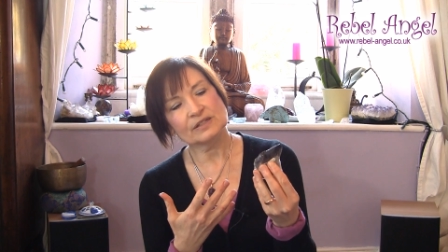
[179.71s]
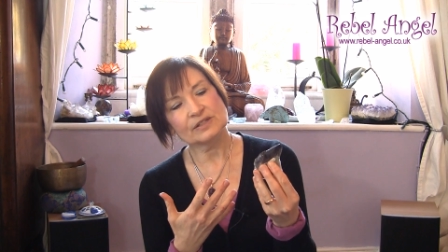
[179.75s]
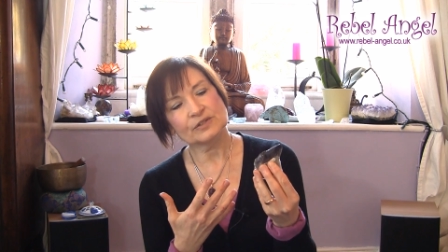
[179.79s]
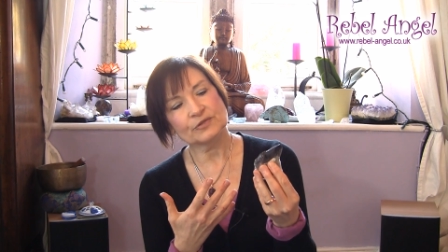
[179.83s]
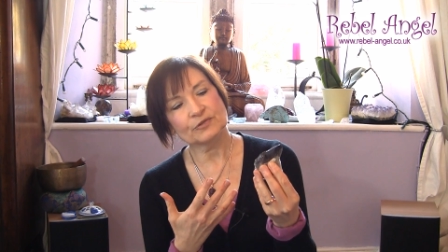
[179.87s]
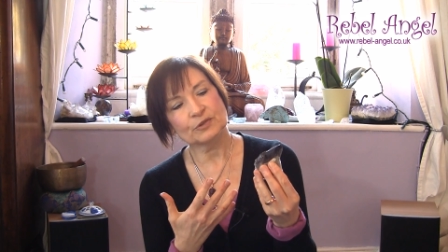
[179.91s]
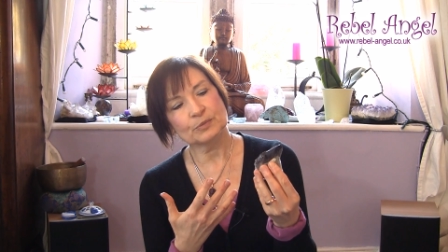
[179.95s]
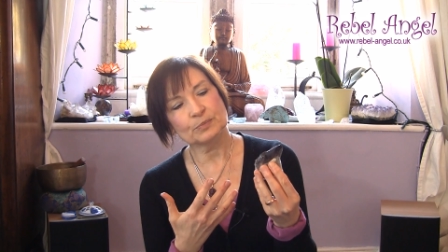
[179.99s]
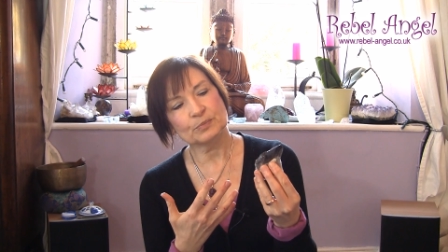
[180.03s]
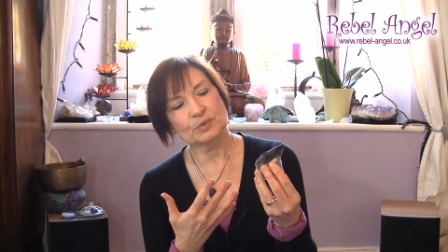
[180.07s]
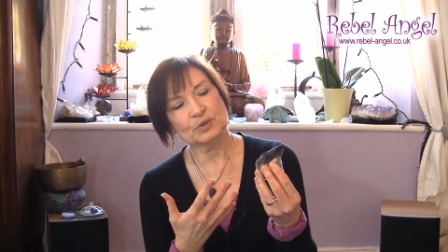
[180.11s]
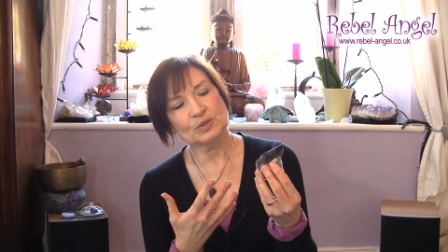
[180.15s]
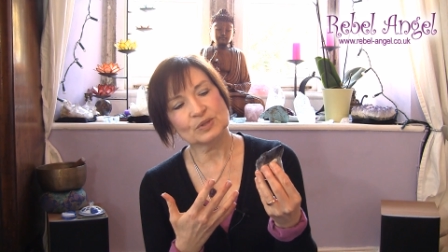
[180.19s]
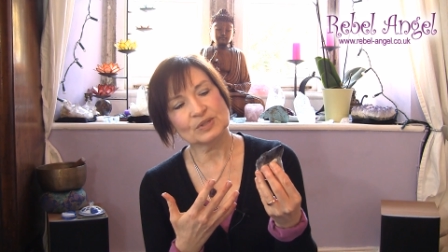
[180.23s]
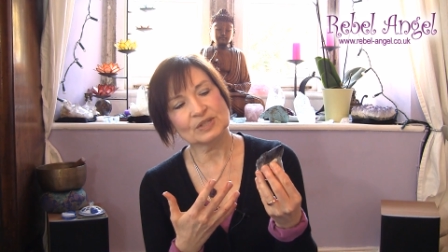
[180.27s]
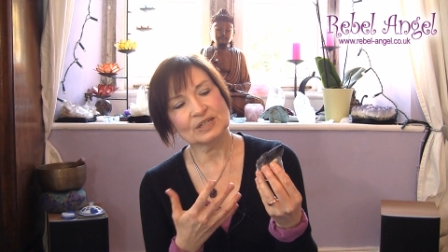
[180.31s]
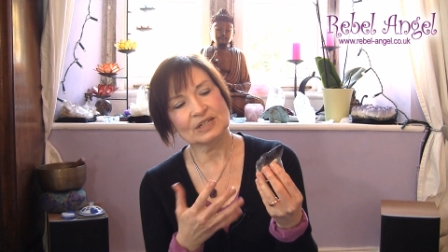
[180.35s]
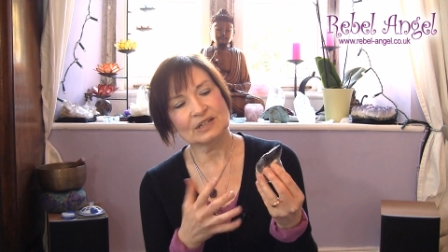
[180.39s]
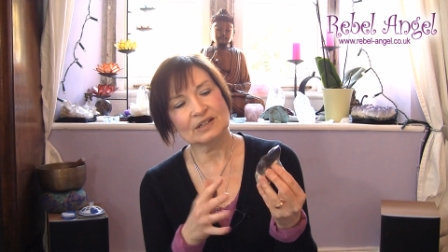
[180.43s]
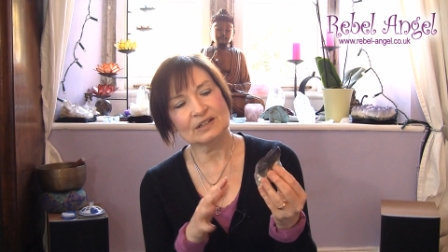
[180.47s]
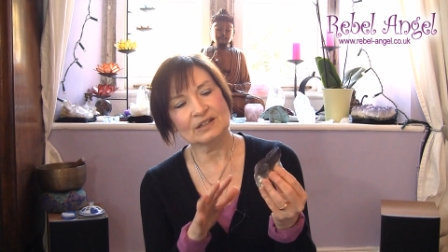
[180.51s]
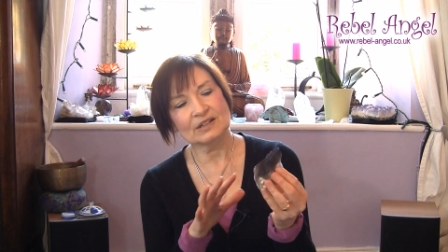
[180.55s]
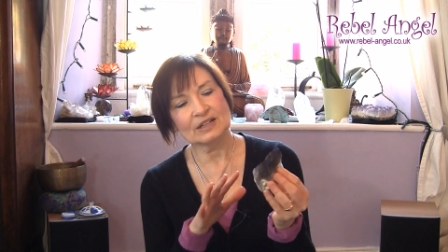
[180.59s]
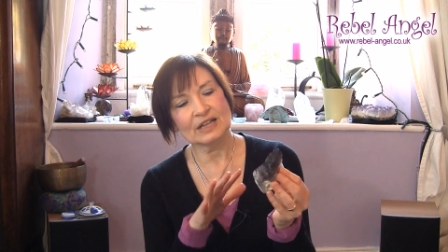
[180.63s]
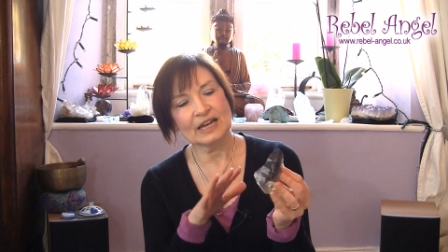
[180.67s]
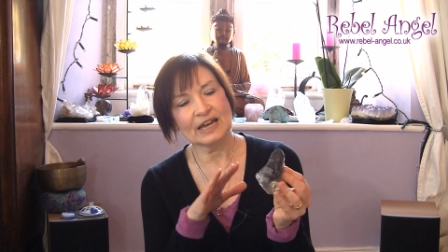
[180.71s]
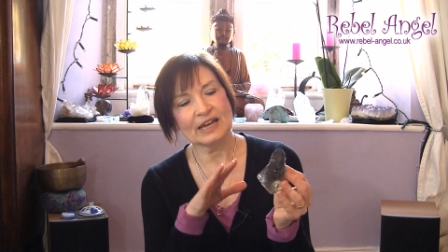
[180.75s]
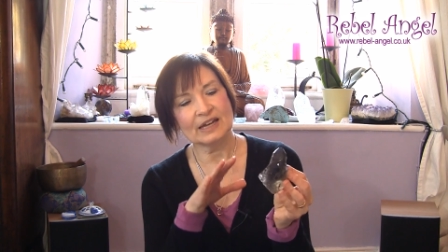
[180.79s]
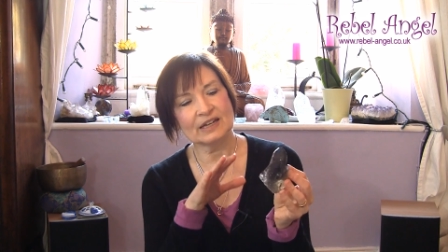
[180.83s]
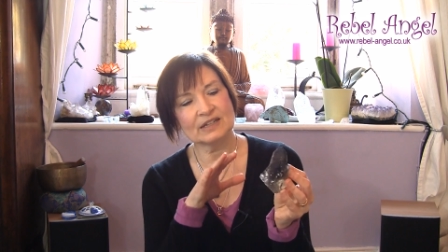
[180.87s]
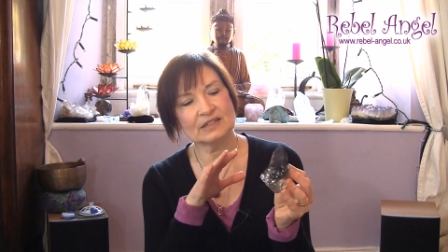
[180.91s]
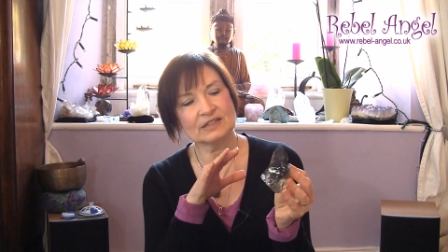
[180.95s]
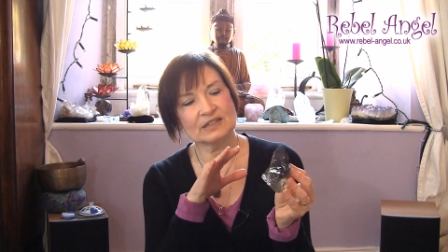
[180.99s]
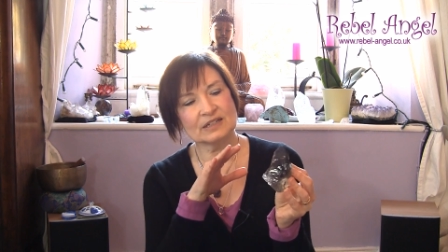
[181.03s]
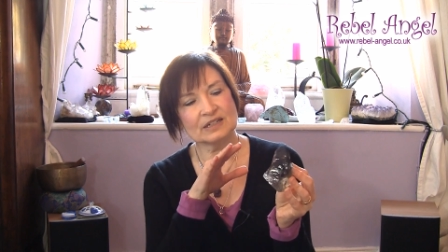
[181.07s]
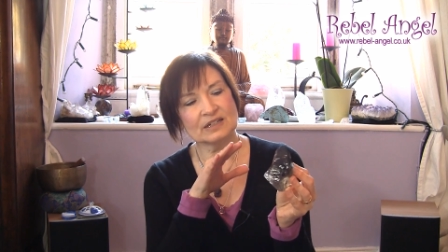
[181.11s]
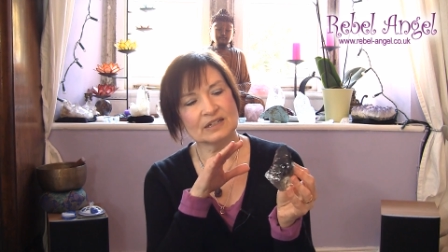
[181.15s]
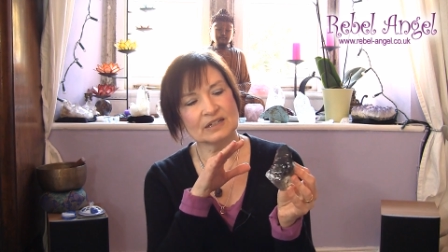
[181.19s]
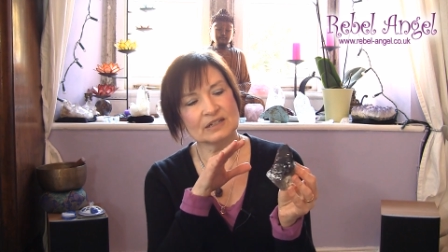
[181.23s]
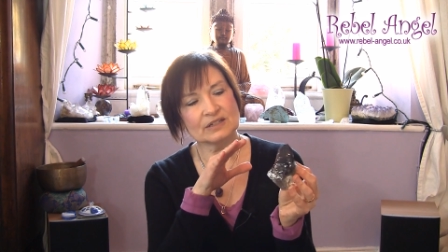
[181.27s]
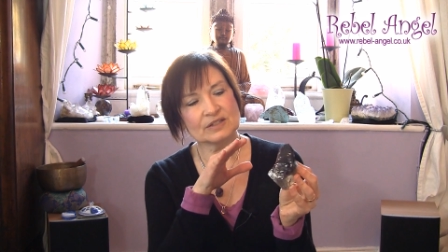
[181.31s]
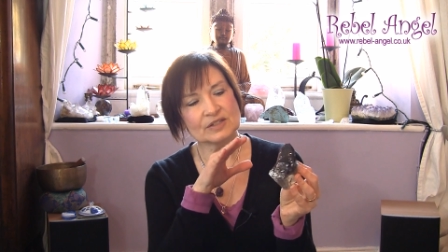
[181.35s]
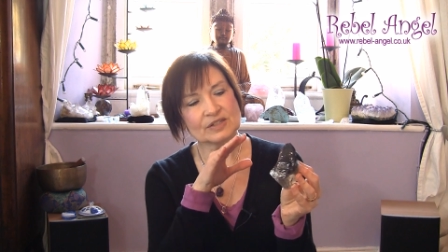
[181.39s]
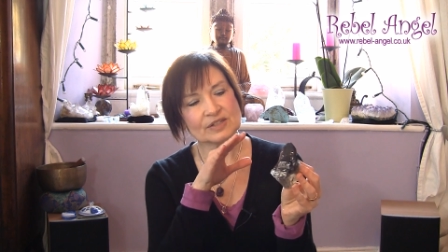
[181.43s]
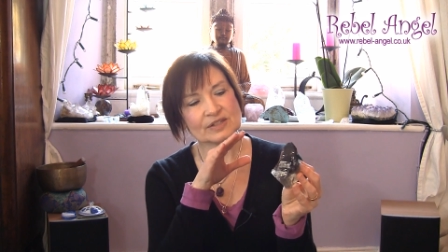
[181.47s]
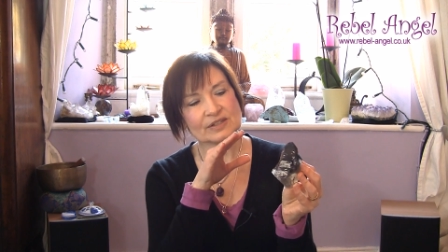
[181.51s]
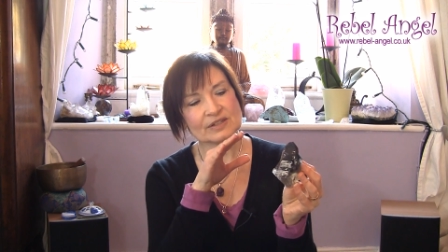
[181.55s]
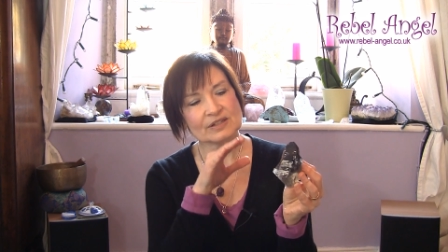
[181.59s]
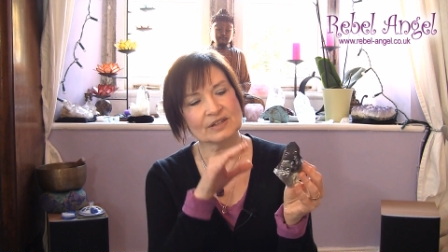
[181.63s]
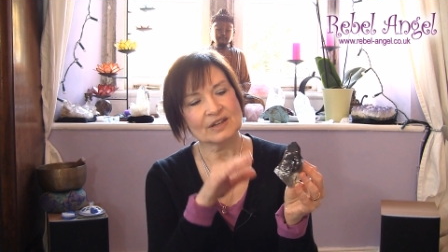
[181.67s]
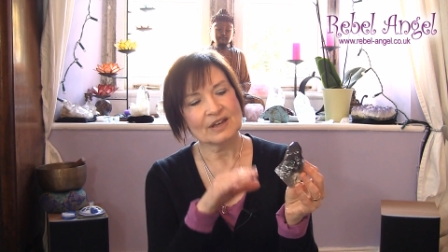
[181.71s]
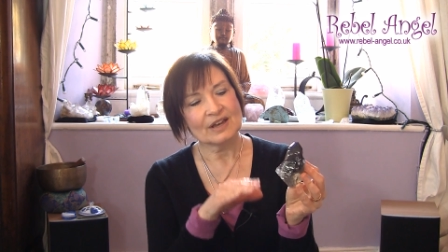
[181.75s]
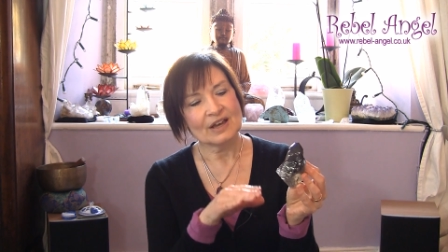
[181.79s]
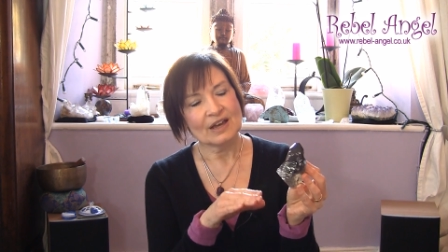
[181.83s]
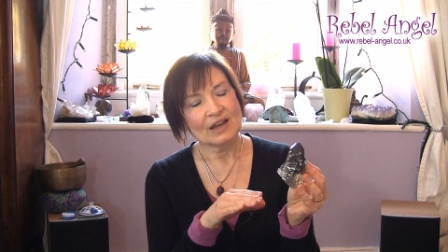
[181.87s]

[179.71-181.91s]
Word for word: is from Brazil, and it's